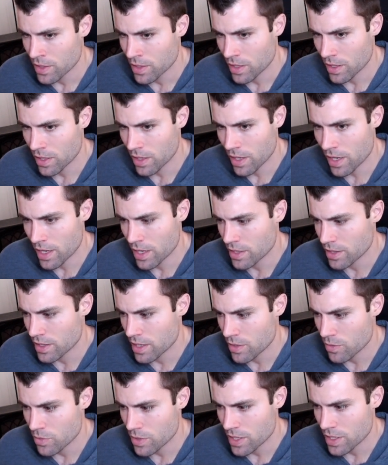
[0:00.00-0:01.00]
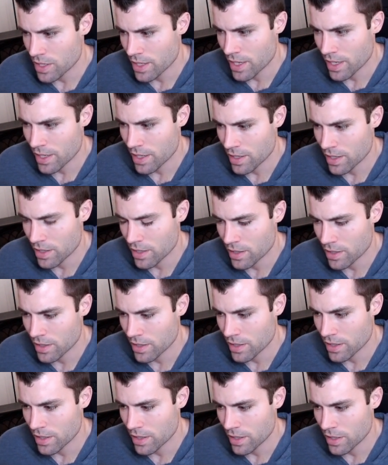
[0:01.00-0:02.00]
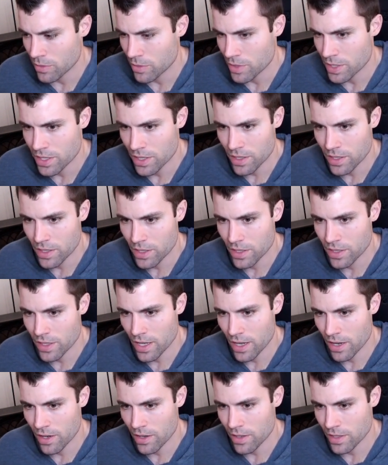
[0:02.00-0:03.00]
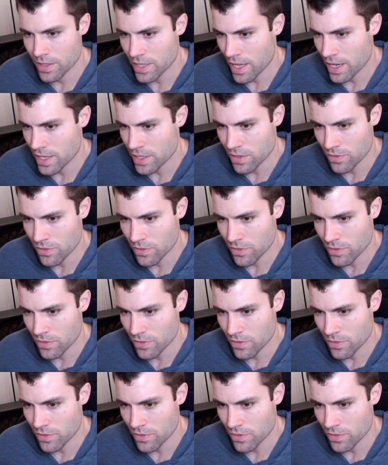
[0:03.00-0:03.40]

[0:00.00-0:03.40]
And then we can return our status of